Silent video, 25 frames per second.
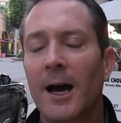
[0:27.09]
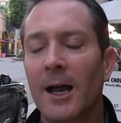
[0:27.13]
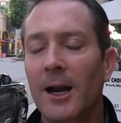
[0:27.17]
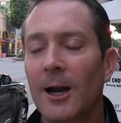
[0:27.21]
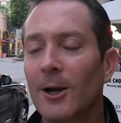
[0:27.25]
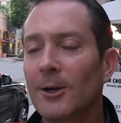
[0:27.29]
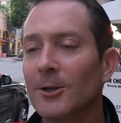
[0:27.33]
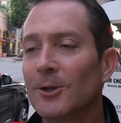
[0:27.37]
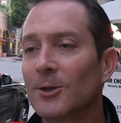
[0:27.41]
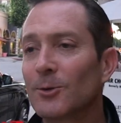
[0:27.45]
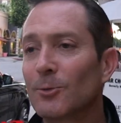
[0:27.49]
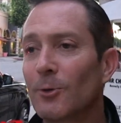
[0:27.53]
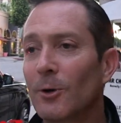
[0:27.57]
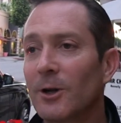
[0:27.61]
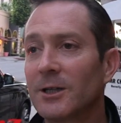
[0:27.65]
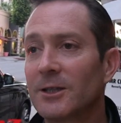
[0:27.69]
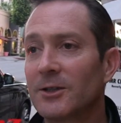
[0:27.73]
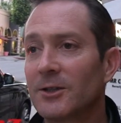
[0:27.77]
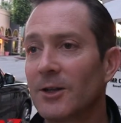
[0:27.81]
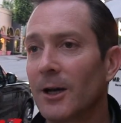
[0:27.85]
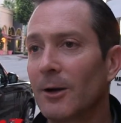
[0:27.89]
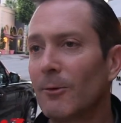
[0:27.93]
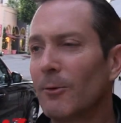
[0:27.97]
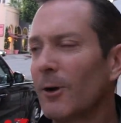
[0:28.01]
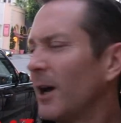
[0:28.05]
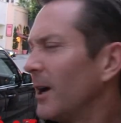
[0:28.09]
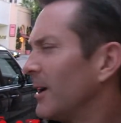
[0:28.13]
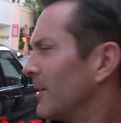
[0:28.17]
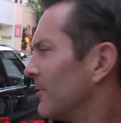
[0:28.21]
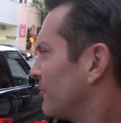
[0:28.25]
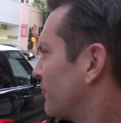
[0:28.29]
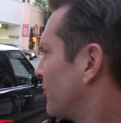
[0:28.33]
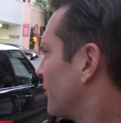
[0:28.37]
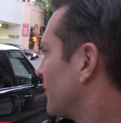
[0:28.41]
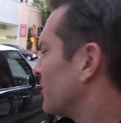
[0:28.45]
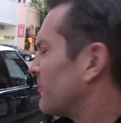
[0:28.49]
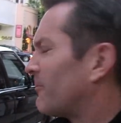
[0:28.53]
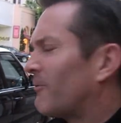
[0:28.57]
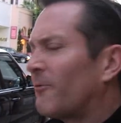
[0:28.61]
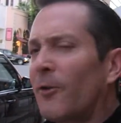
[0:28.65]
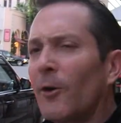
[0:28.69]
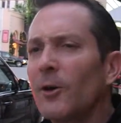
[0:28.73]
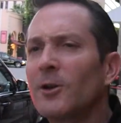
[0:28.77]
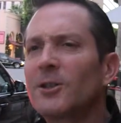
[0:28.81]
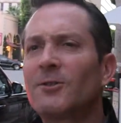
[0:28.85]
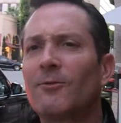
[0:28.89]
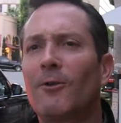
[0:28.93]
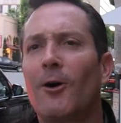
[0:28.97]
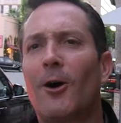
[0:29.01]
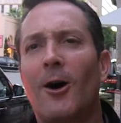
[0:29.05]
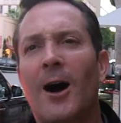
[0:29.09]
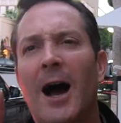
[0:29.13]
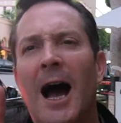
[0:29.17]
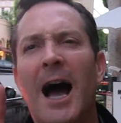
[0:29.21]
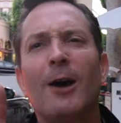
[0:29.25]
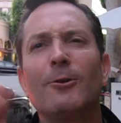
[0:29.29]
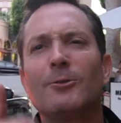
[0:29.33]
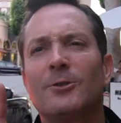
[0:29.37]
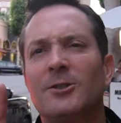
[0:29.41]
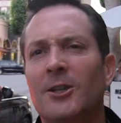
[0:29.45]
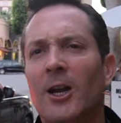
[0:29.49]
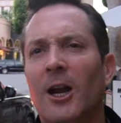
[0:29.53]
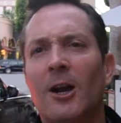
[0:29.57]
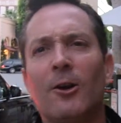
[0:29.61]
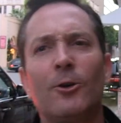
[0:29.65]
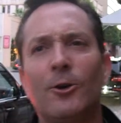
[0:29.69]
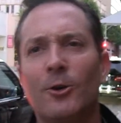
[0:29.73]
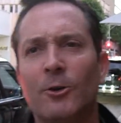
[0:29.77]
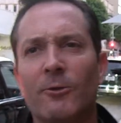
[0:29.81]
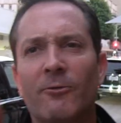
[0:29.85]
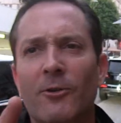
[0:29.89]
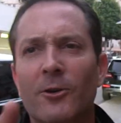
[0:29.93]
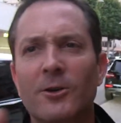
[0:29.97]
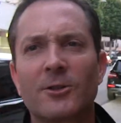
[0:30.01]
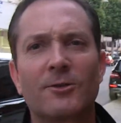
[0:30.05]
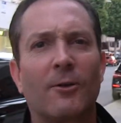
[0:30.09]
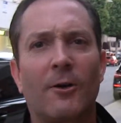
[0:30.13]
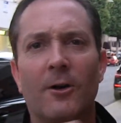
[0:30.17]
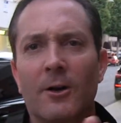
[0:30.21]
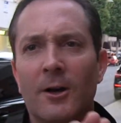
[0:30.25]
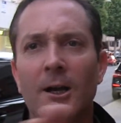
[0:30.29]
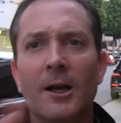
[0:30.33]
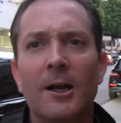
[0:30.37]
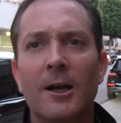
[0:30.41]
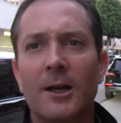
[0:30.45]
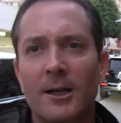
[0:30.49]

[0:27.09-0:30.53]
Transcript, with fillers: And I just want to say, first of all, how dare you? First of all,